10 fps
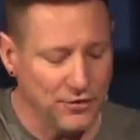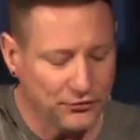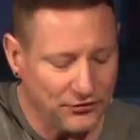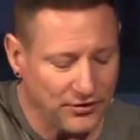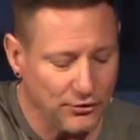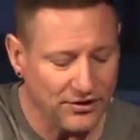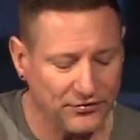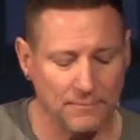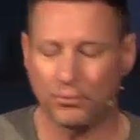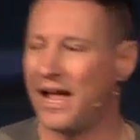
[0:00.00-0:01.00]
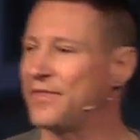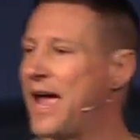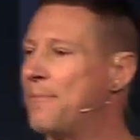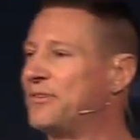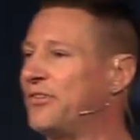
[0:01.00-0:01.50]
there's this interesting plot that
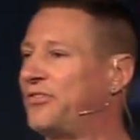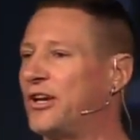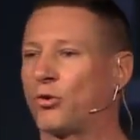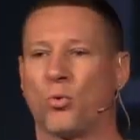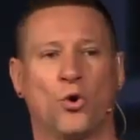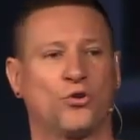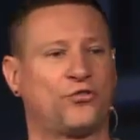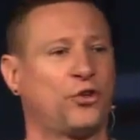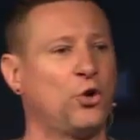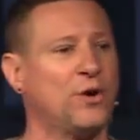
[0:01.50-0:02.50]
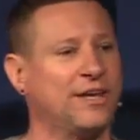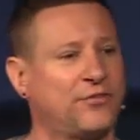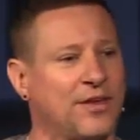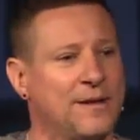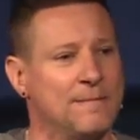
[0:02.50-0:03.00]
happens in Secret Wars 2
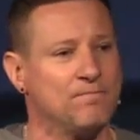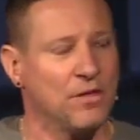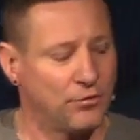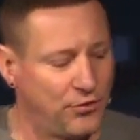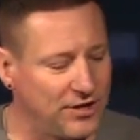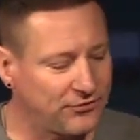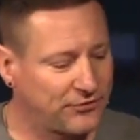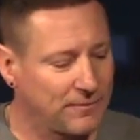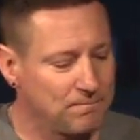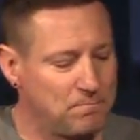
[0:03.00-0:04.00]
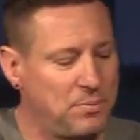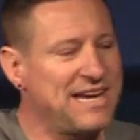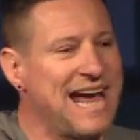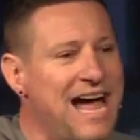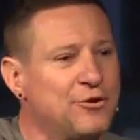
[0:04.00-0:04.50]
is this
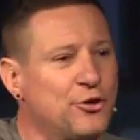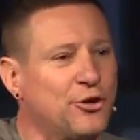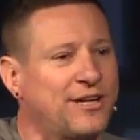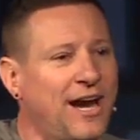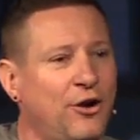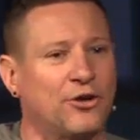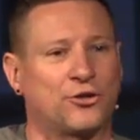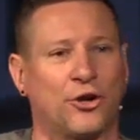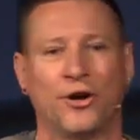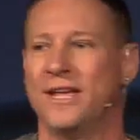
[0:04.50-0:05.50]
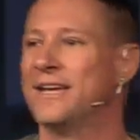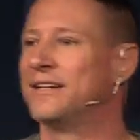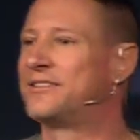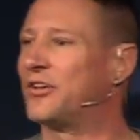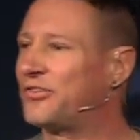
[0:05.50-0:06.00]
Beyonder character
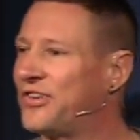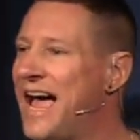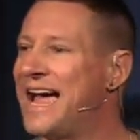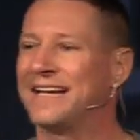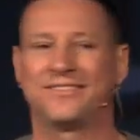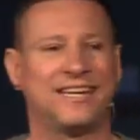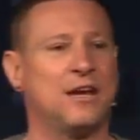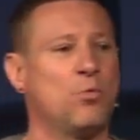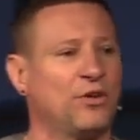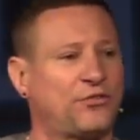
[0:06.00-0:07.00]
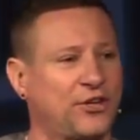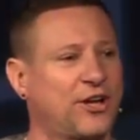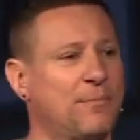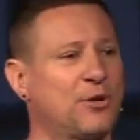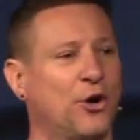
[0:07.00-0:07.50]
decides he wants to
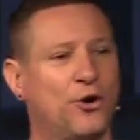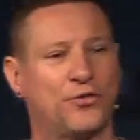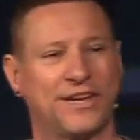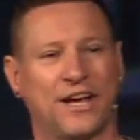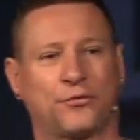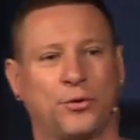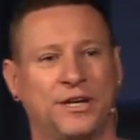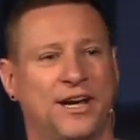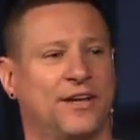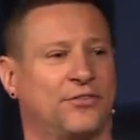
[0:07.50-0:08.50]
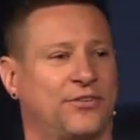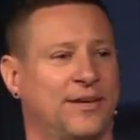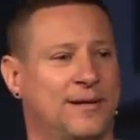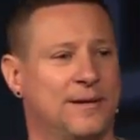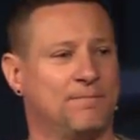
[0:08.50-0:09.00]
come to Earth, and guess what he does?
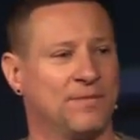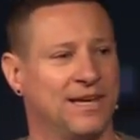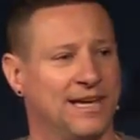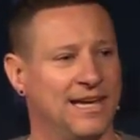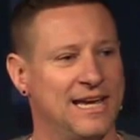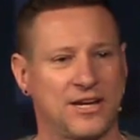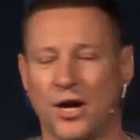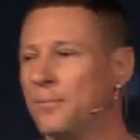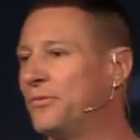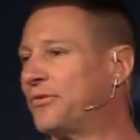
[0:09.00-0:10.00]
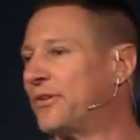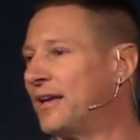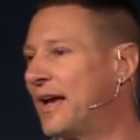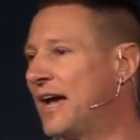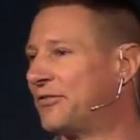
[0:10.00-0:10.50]
He comes
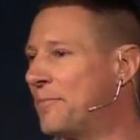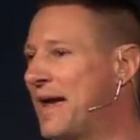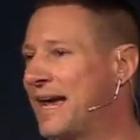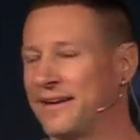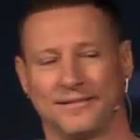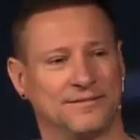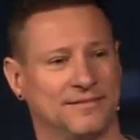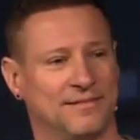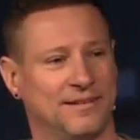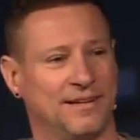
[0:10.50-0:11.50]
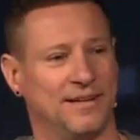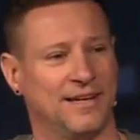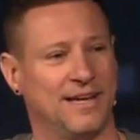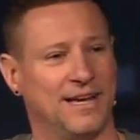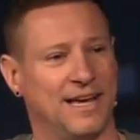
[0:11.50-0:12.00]
as a man.
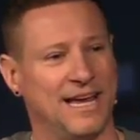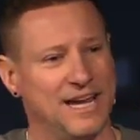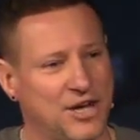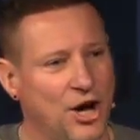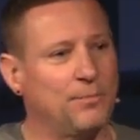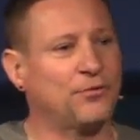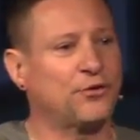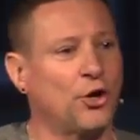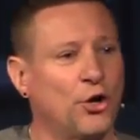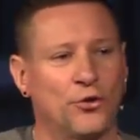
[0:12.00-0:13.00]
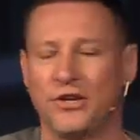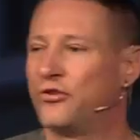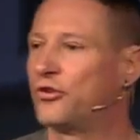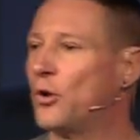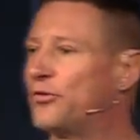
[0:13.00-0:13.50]
He comes to Earth, he
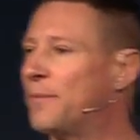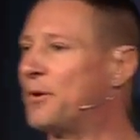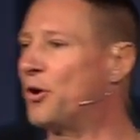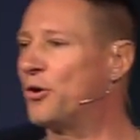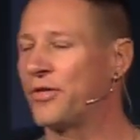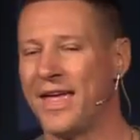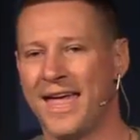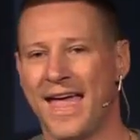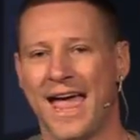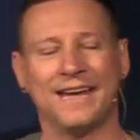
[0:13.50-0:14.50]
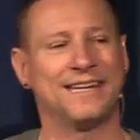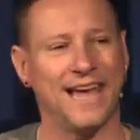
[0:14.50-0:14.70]
shows up at Earth, and